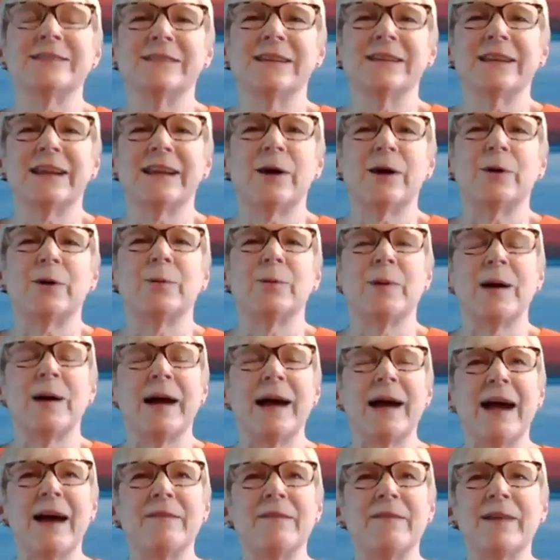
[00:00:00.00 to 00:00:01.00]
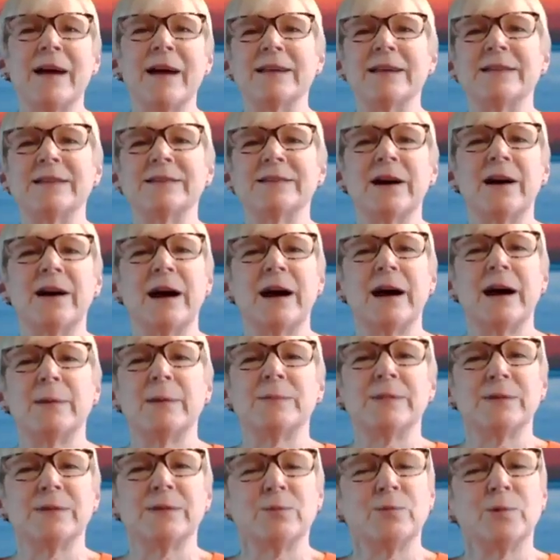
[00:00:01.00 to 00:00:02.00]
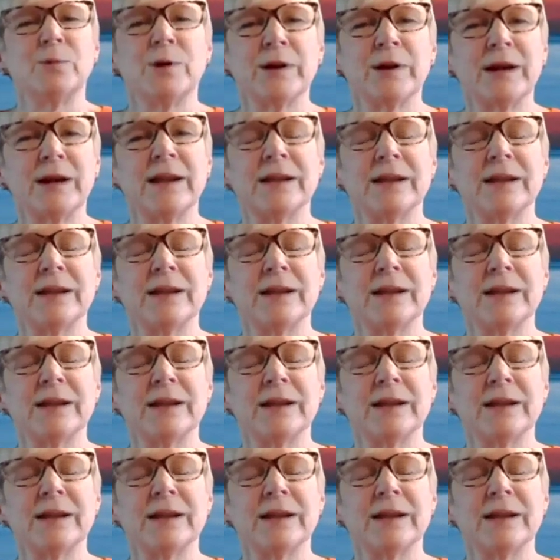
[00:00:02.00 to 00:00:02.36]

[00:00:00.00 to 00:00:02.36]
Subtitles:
you know, have that time to work